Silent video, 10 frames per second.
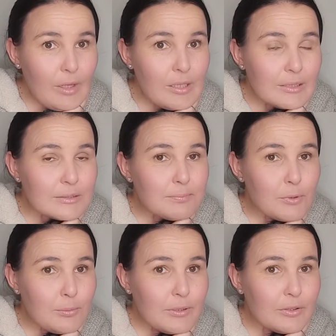It's
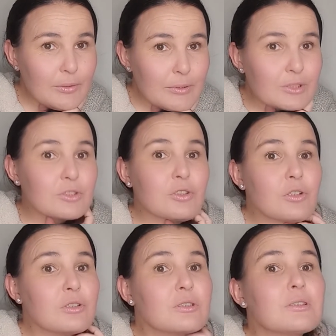probably going to be
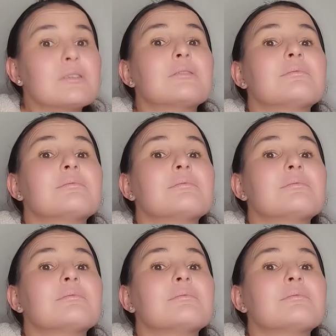socks.